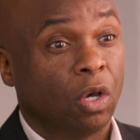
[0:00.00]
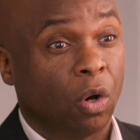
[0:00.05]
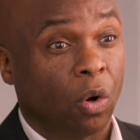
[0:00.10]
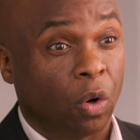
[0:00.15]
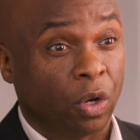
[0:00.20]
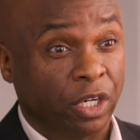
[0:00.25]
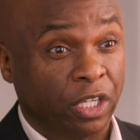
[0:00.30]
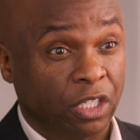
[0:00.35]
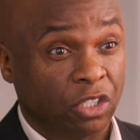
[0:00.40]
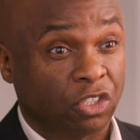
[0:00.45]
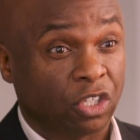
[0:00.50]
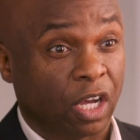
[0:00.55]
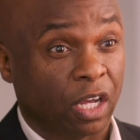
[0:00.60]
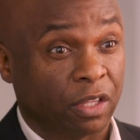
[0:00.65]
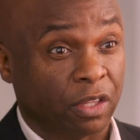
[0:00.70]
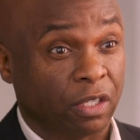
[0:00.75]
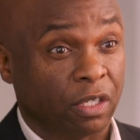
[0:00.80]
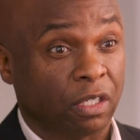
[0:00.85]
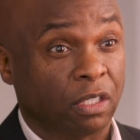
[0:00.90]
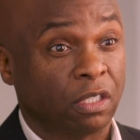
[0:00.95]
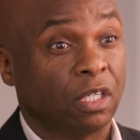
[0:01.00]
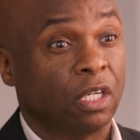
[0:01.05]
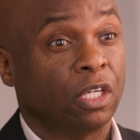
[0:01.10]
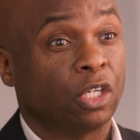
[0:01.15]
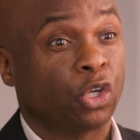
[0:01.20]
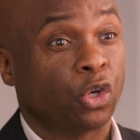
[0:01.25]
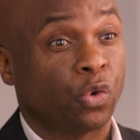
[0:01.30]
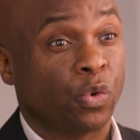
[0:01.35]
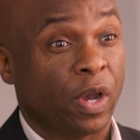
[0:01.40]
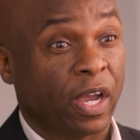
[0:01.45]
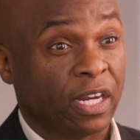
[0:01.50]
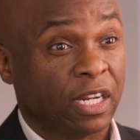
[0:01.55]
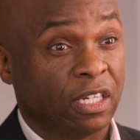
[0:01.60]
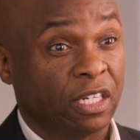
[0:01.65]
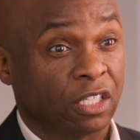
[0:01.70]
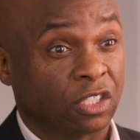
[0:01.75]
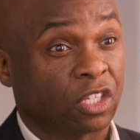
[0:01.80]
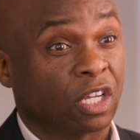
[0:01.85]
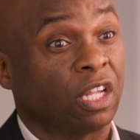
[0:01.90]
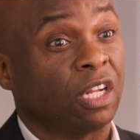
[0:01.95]
on each other,
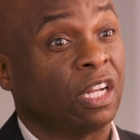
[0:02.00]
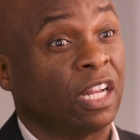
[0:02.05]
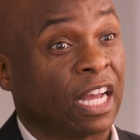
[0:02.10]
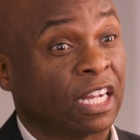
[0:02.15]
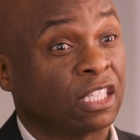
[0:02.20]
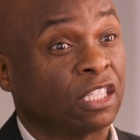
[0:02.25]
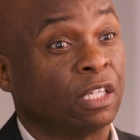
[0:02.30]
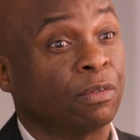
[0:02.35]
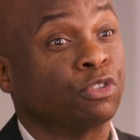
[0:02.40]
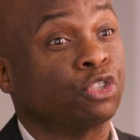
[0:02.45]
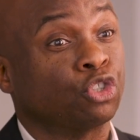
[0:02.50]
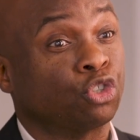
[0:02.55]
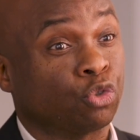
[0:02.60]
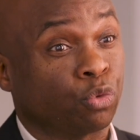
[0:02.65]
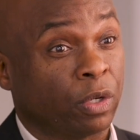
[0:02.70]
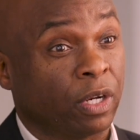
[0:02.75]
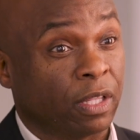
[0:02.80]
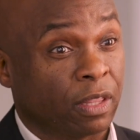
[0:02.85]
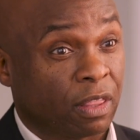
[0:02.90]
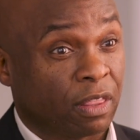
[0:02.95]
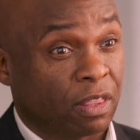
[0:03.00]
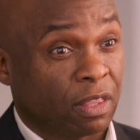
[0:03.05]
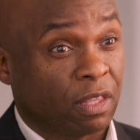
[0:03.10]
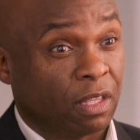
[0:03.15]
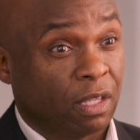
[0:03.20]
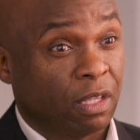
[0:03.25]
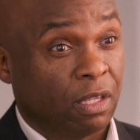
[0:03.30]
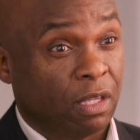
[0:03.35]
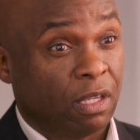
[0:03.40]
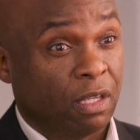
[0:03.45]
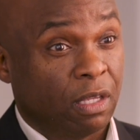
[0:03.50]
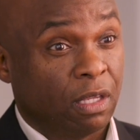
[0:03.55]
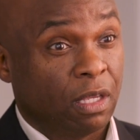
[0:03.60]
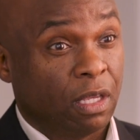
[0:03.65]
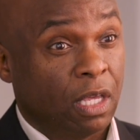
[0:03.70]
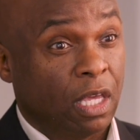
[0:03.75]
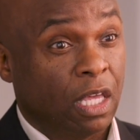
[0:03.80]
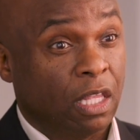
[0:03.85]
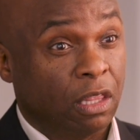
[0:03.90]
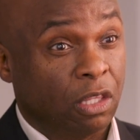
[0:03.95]
creating this collective strength
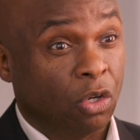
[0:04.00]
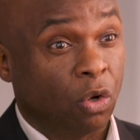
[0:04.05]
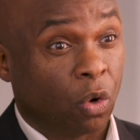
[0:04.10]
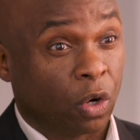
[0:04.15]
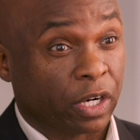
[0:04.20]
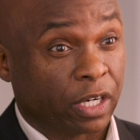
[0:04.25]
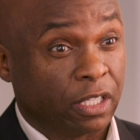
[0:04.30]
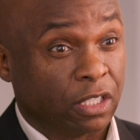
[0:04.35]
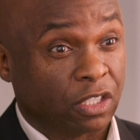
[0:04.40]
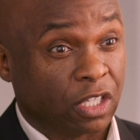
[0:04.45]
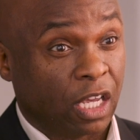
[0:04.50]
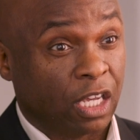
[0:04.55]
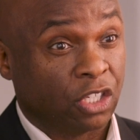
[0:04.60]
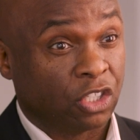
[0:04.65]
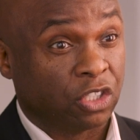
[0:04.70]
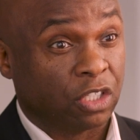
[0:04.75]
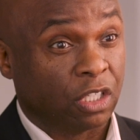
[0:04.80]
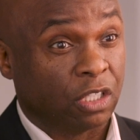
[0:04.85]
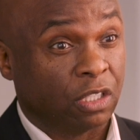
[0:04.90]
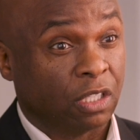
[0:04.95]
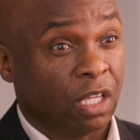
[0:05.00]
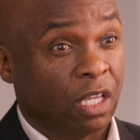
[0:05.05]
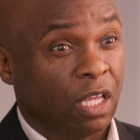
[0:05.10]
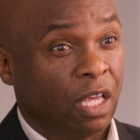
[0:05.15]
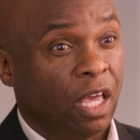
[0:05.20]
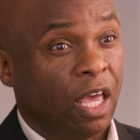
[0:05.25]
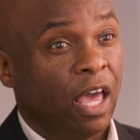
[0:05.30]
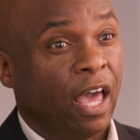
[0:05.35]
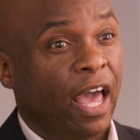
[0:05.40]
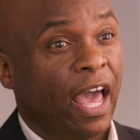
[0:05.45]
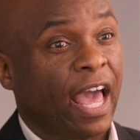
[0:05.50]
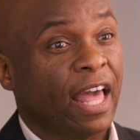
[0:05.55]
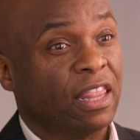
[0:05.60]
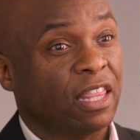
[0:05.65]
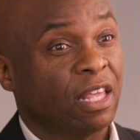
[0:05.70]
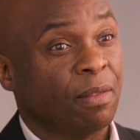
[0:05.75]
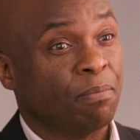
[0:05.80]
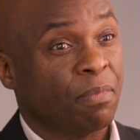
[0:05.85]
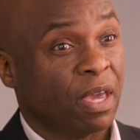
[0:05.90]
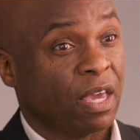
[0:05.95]
in the organization,
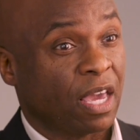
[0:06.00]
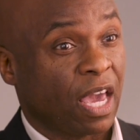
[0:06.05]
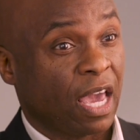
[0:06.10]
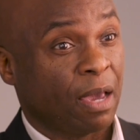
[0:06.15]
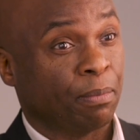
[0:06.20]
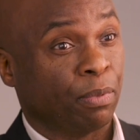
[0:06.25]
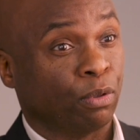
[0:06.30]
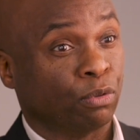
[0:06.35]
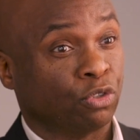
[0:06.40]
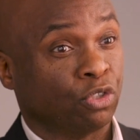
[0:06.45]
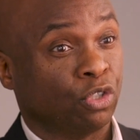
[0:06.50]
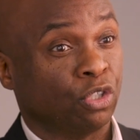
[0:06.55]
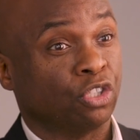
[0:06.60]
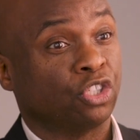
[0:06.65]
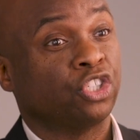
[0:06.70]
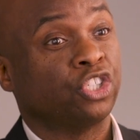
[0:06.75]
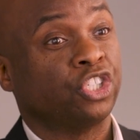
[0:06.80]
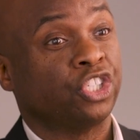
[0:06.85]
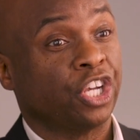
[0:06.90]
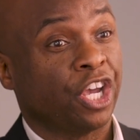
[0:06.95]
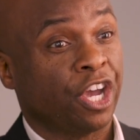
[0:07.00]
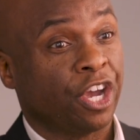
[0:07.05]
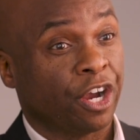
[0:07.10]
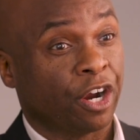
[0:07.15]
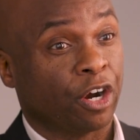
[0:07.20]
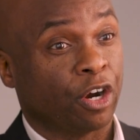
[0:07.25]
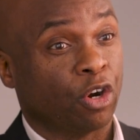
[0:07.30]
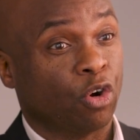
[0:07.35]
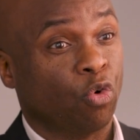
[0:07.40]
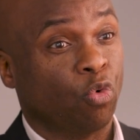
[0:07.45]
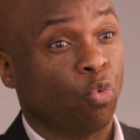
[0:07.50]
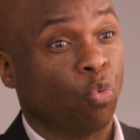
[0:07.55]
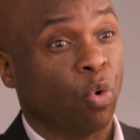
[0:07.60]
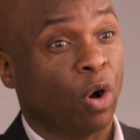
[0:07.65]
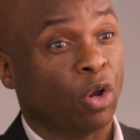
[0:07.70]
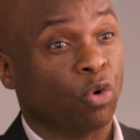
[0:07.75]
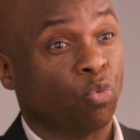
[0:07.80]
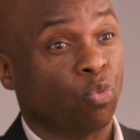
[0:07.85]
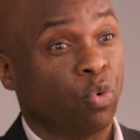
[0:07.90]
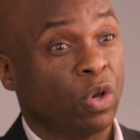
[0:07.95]
and then being able to share
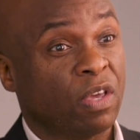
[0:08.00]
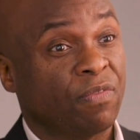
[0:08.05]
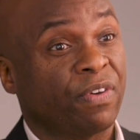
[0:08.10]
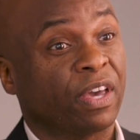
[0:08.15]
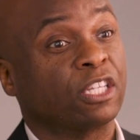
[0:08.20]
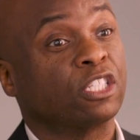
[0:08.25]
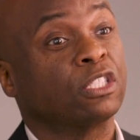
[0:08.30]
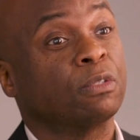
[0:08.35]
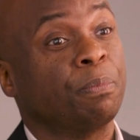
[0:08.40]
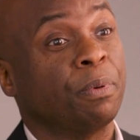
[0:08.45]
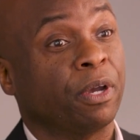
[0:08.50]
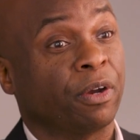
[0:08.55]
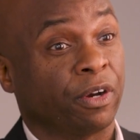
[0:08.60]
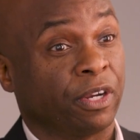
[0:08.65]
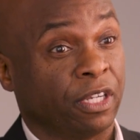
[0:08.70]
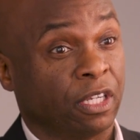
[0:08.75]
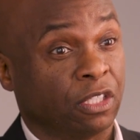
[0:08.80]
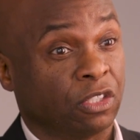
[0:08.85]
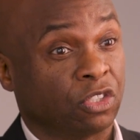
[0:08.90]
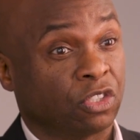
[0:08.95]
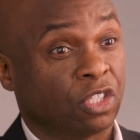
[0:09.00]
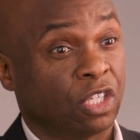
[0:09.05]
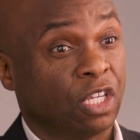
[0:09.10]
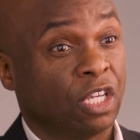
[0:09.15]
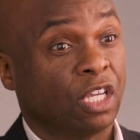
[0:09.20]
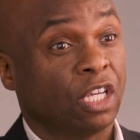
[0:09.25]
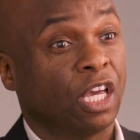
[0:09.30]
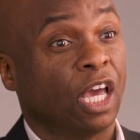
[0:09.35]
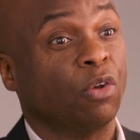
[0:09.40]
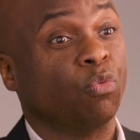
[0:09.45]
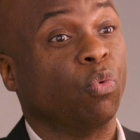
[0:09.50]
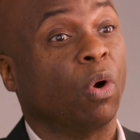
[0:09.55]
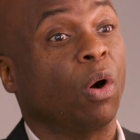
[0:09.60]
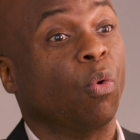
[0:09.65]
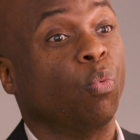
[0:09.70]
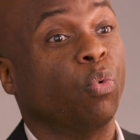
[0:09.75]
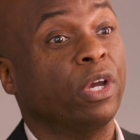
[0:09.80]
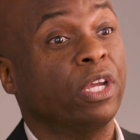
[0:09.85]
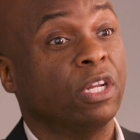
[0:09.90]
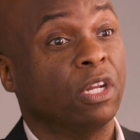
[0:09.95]
what we've experienced and
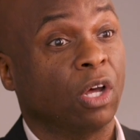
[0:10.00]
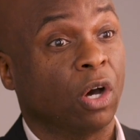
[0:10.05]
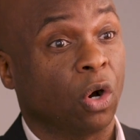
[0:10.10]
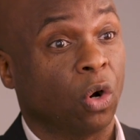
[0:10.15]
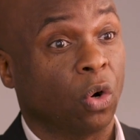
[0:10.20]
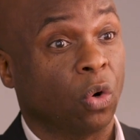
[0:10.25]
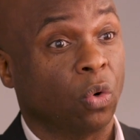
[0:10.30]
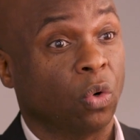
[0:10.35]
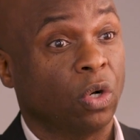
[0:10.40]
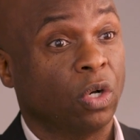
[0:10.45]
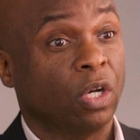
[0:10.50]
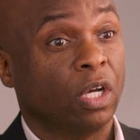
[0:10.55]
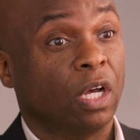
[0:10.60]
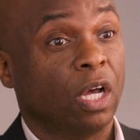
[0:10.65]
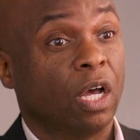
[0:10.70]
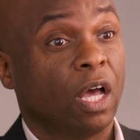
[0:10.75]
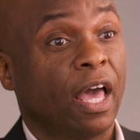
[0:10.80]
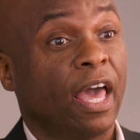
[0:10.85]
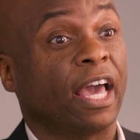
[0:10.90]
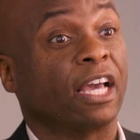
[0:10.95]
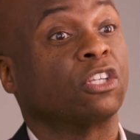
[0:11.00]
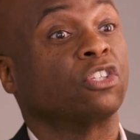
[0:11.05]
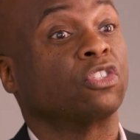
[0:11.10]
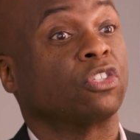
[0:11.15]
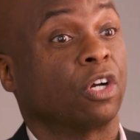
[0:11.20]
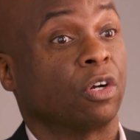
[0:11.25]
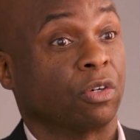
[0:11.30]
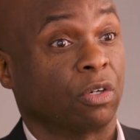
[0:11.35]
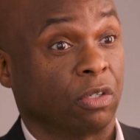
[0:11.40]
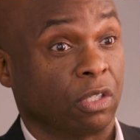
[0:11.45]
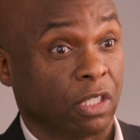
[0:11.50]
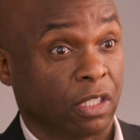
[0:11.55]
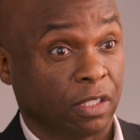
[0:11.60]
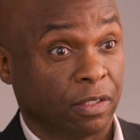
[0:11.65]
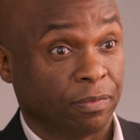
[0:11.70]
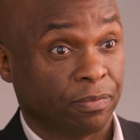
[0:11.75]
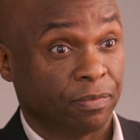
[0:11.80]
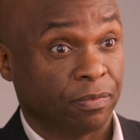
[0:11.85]
what we know externally.